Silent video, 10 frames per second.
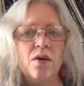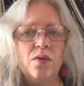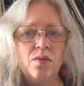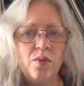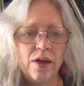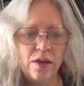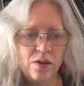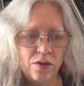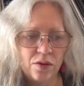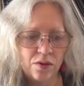
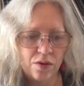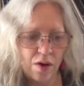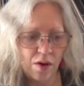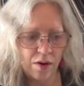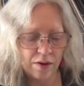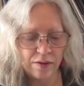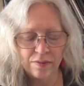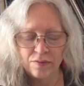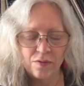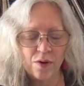with the hard.
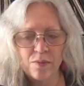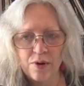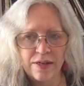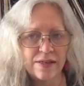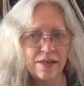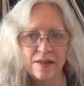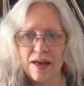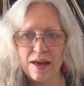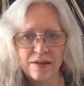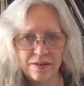We're embracing
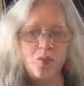that.